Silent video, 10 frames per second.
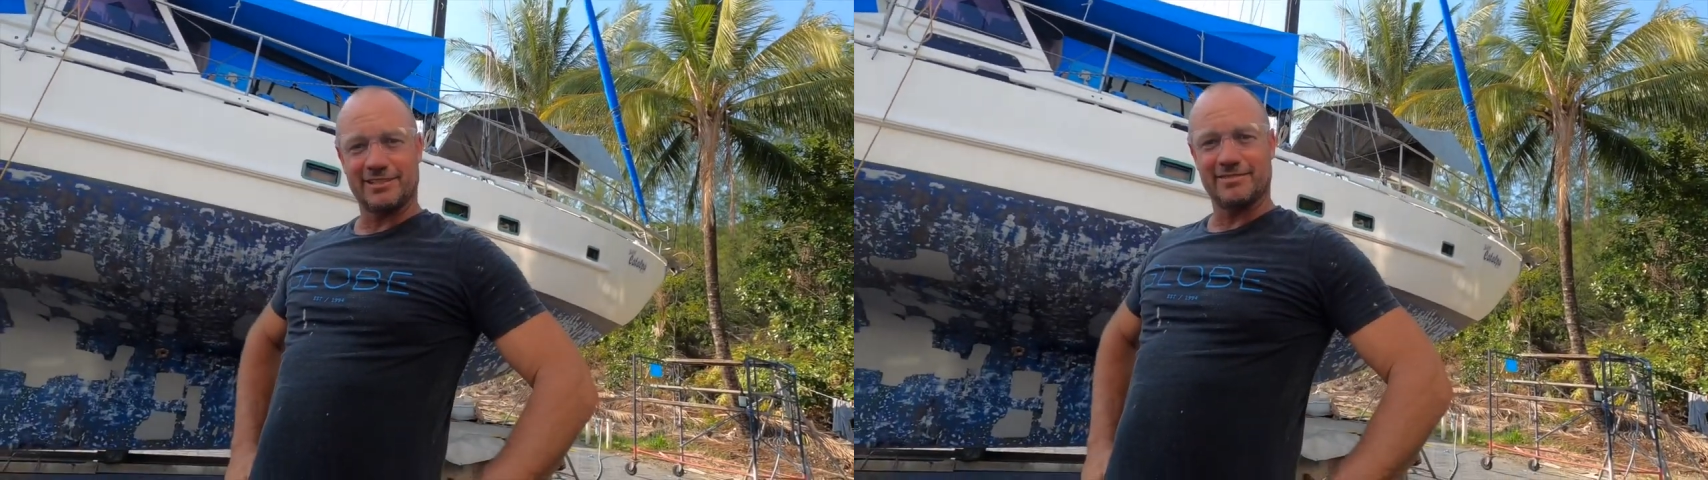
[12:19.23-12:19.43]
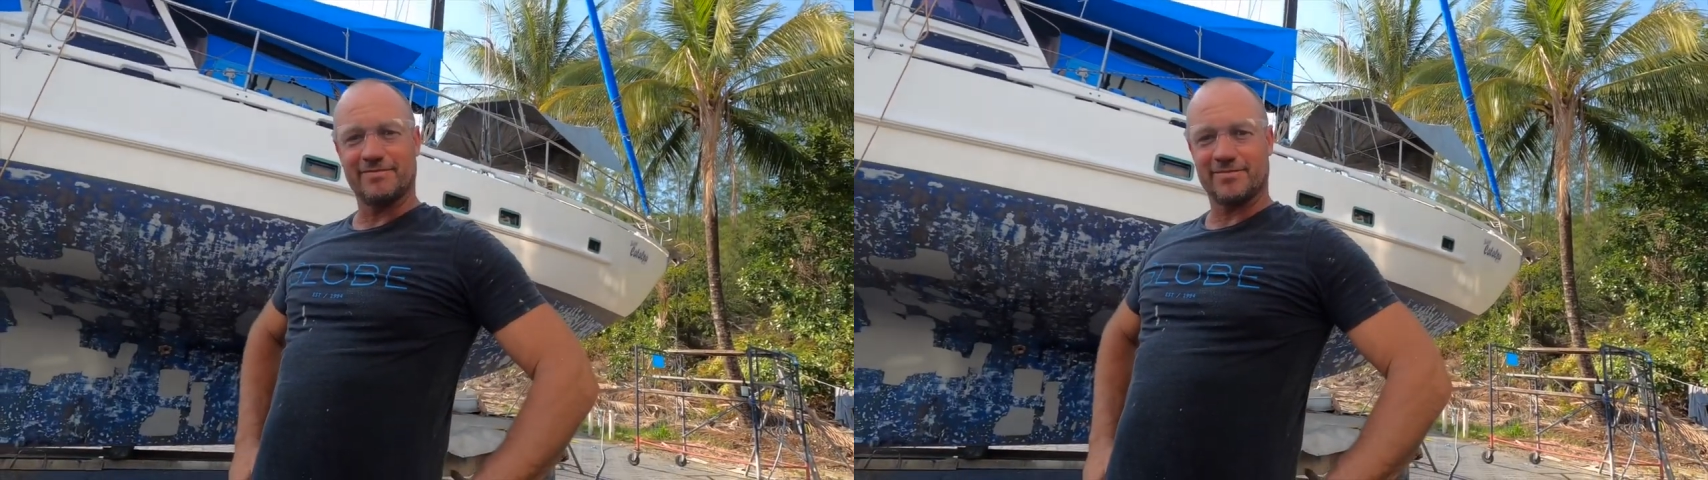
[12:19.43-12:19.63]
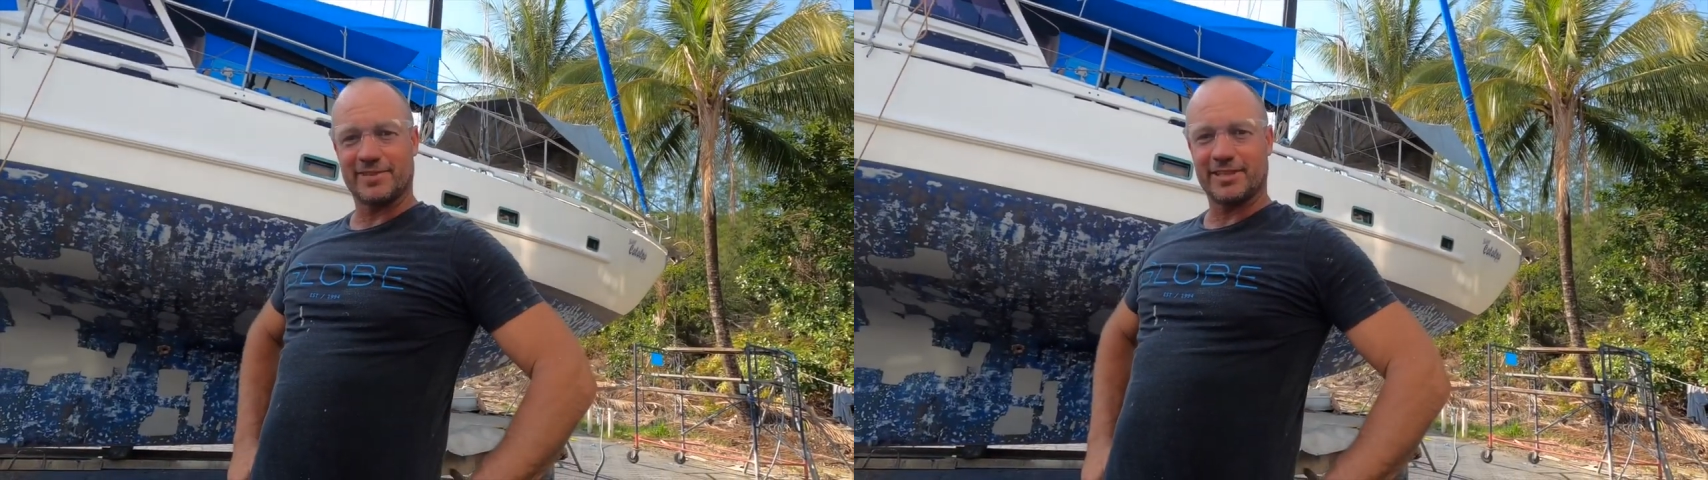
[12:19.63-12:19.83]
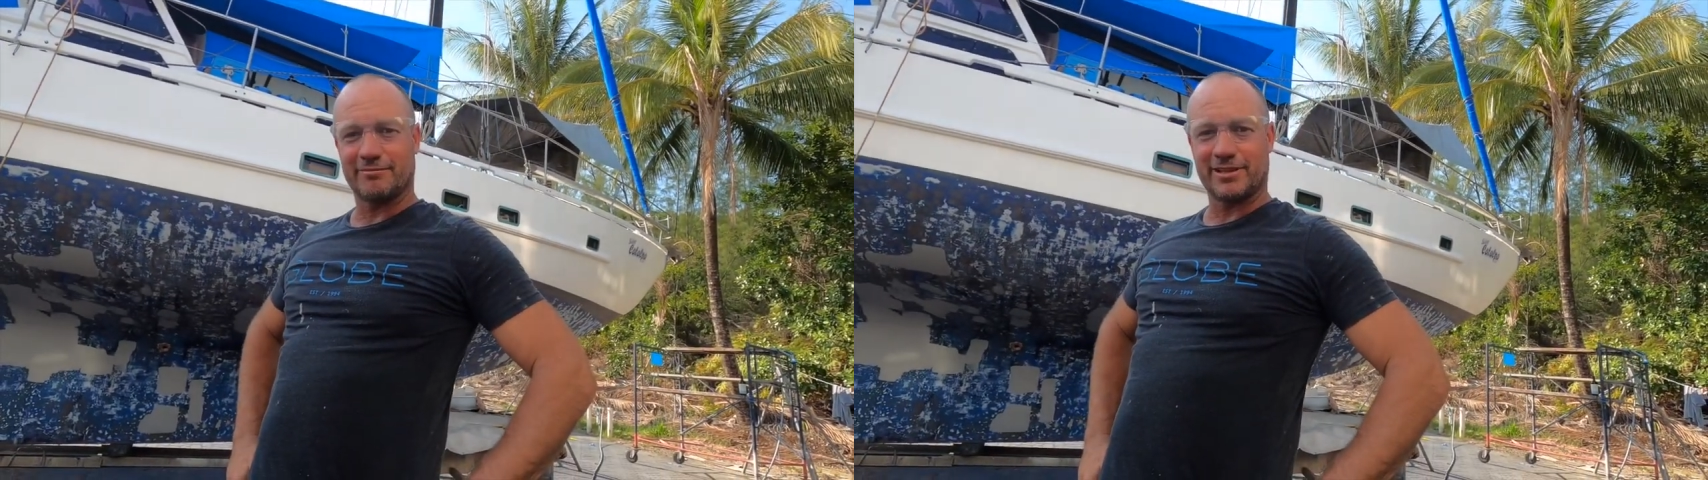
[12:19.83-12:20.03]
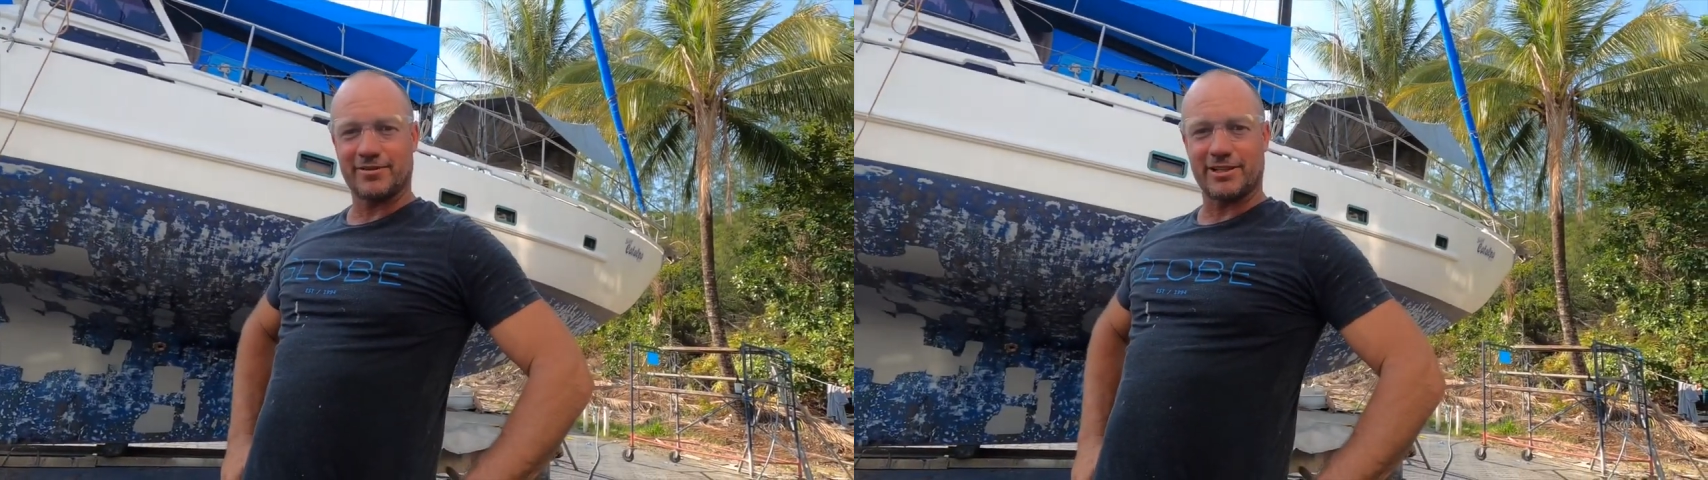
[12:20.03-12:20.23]
and I think
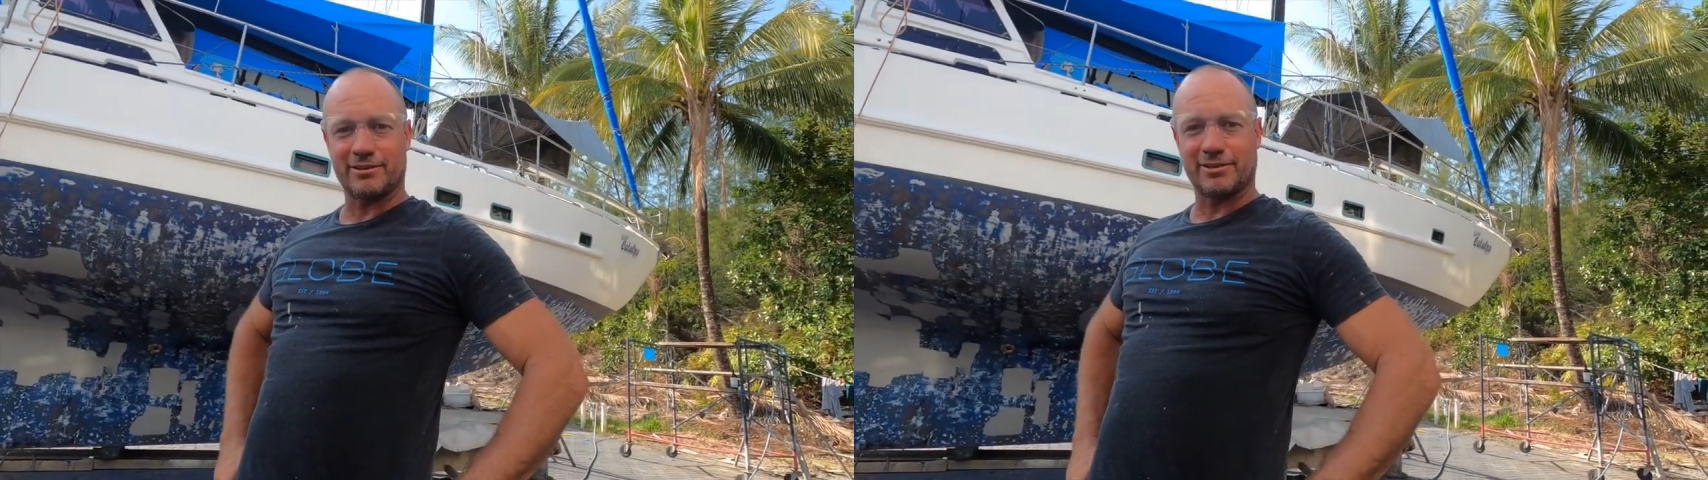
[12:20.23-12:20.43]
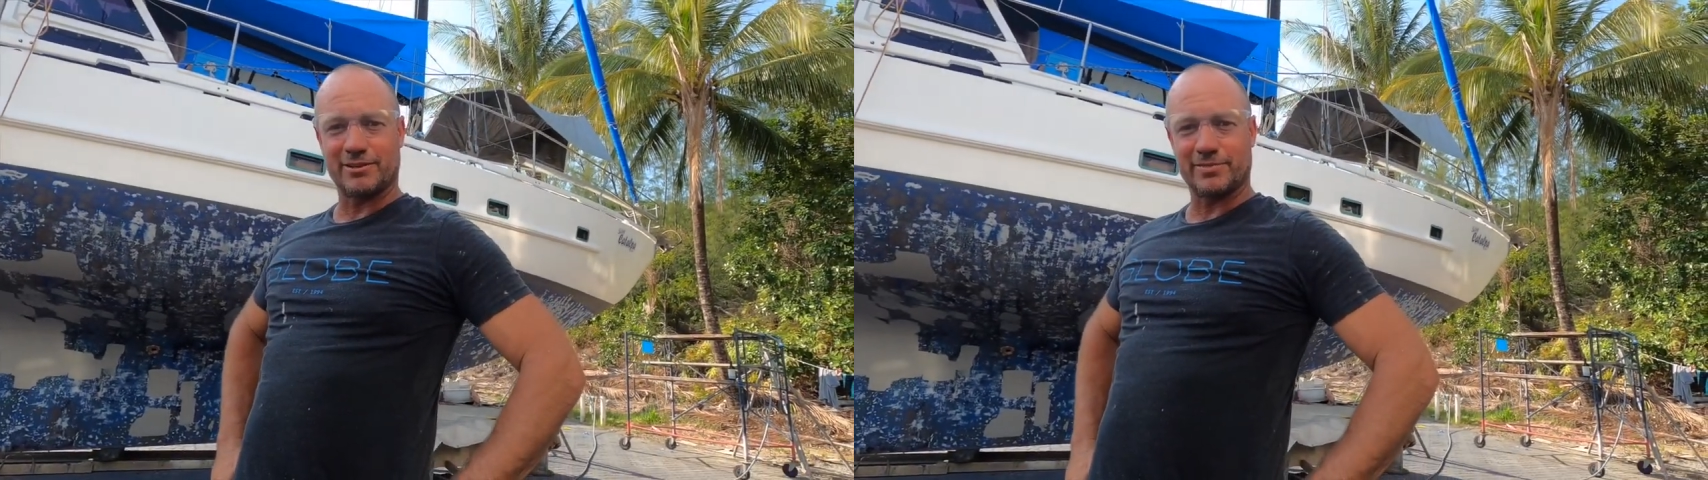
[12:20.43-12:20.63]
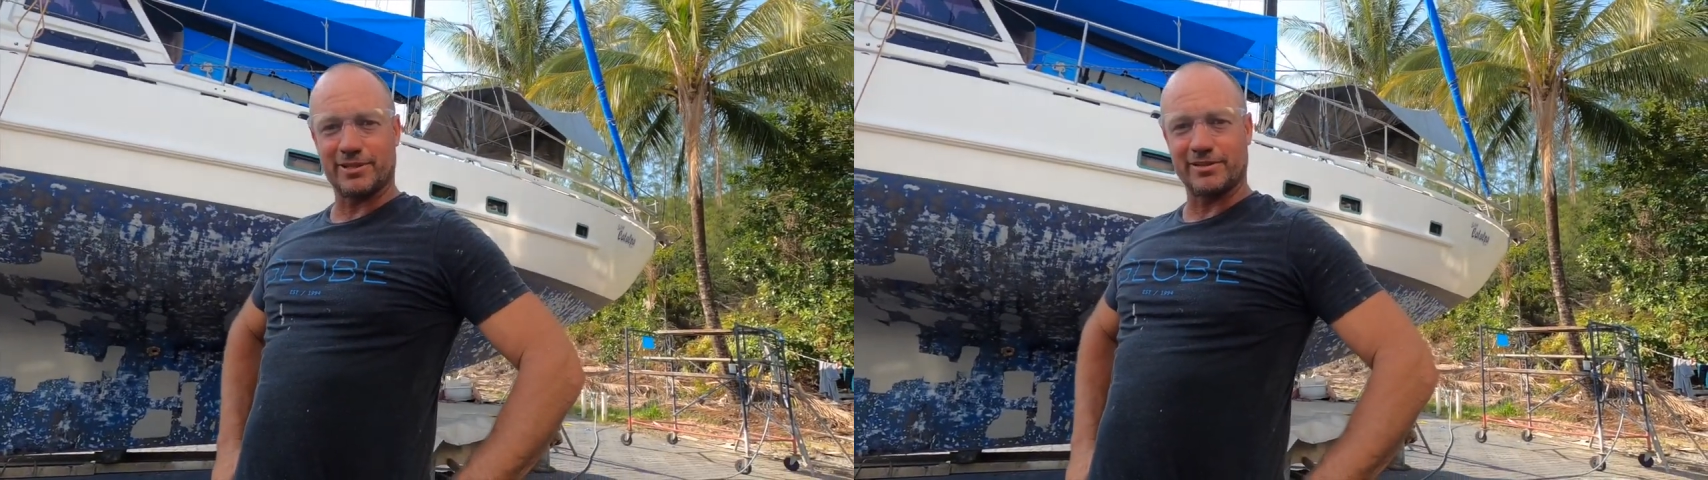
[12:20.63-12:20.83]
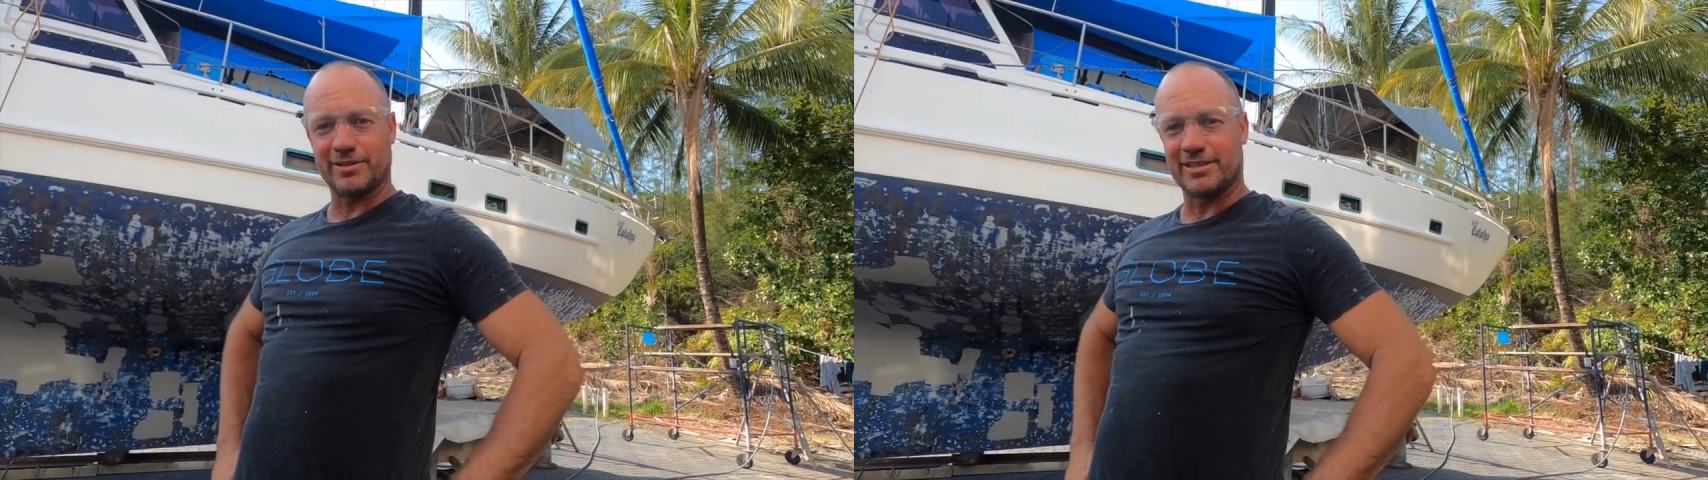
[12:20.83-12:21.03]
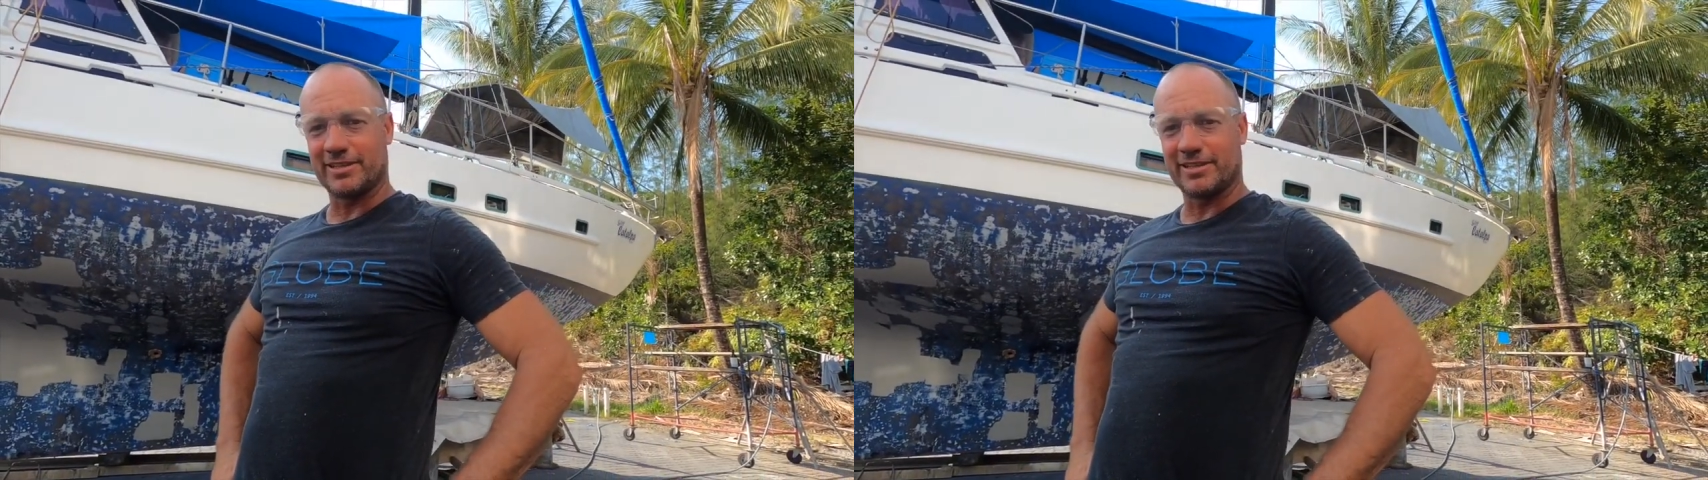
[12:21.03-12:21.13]
we'll have a hole in the boat.